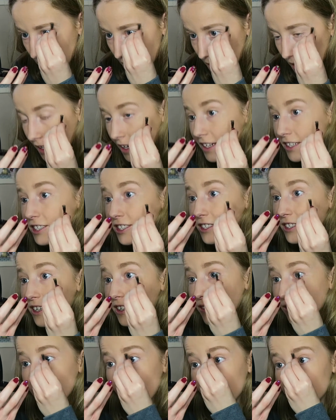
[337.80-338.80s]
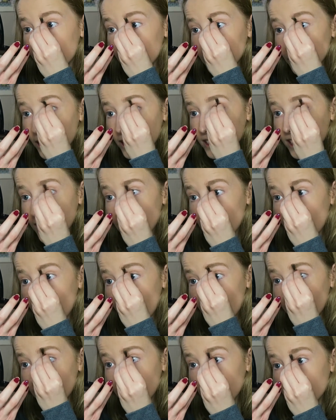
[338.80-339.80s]
feel like she's going to find it pretty
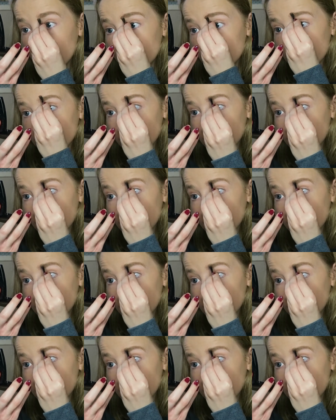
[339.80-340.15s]
hilarious.